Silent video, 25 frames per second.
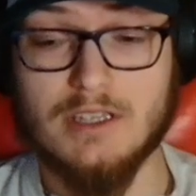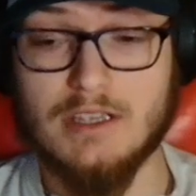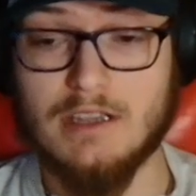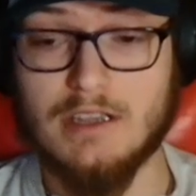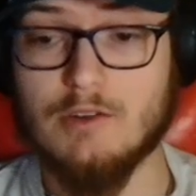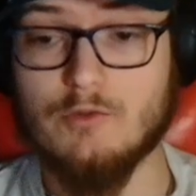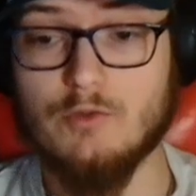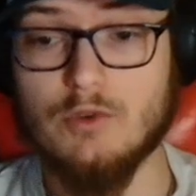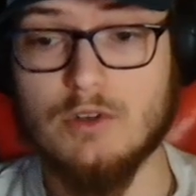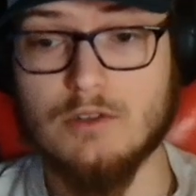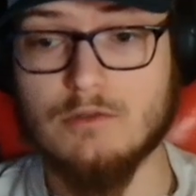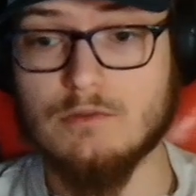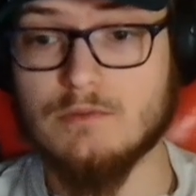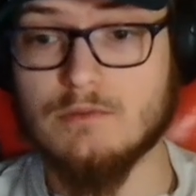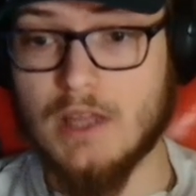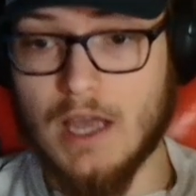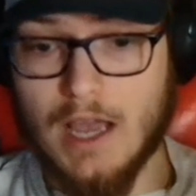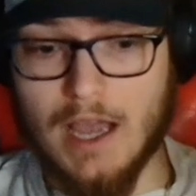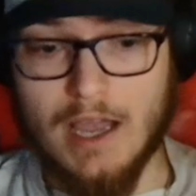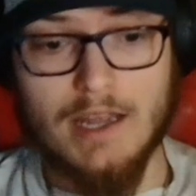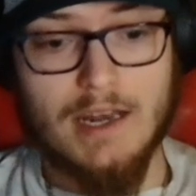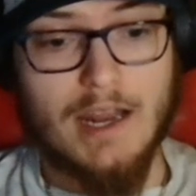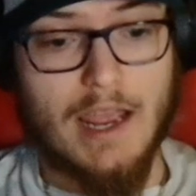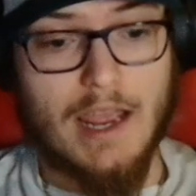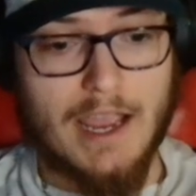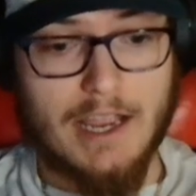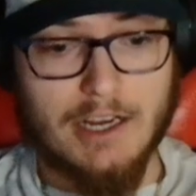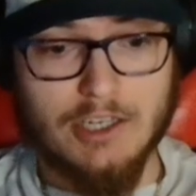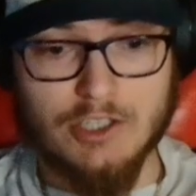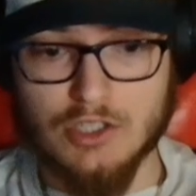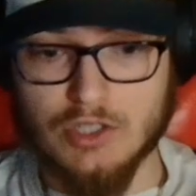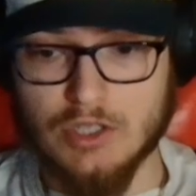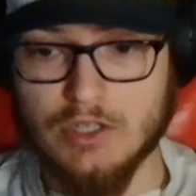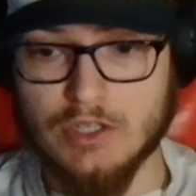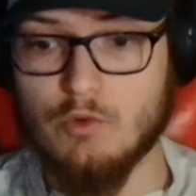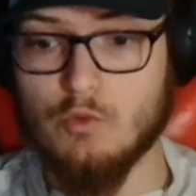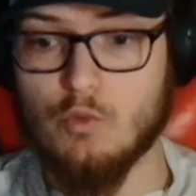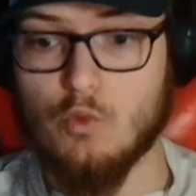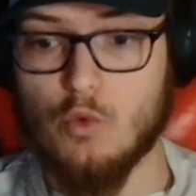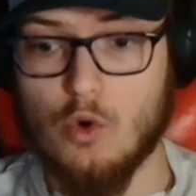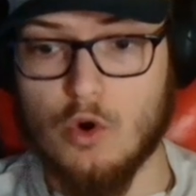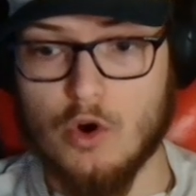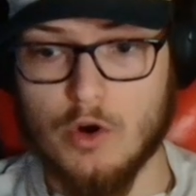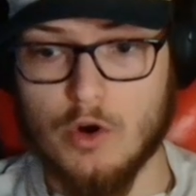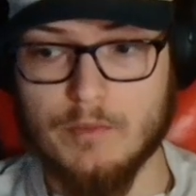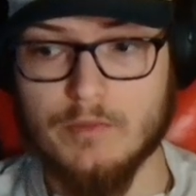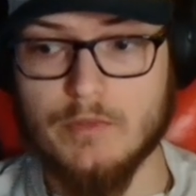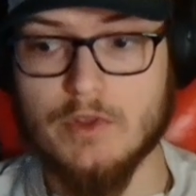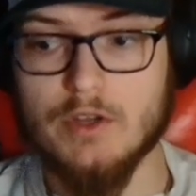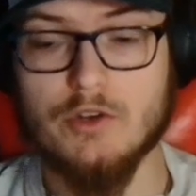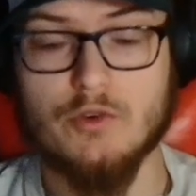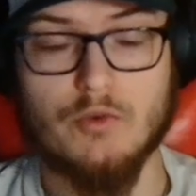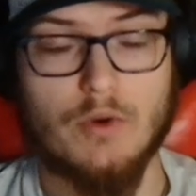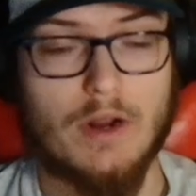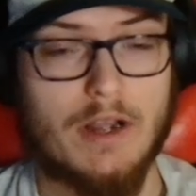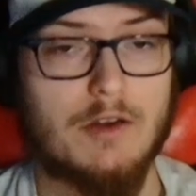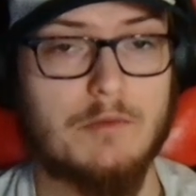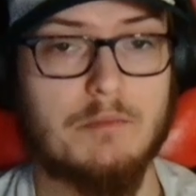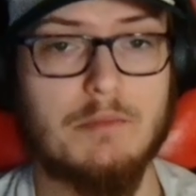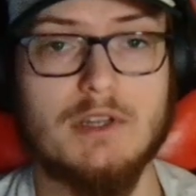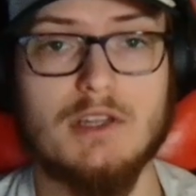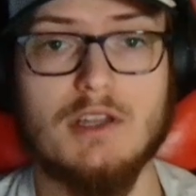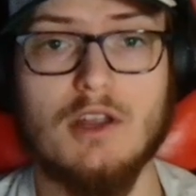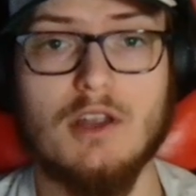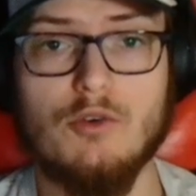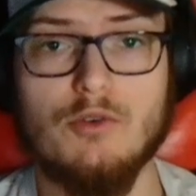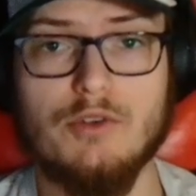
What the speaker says: It will not actually warm the ground below